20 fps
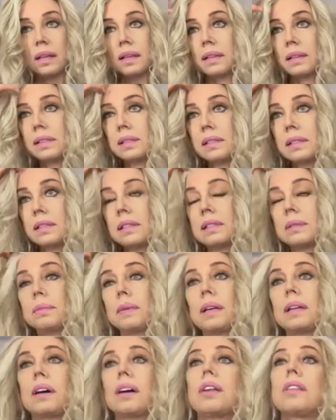This is
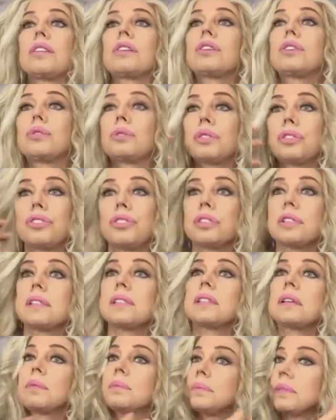my other gorgeous
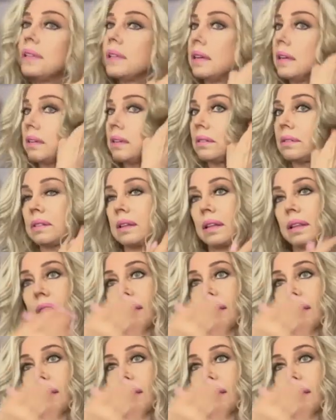Stumptown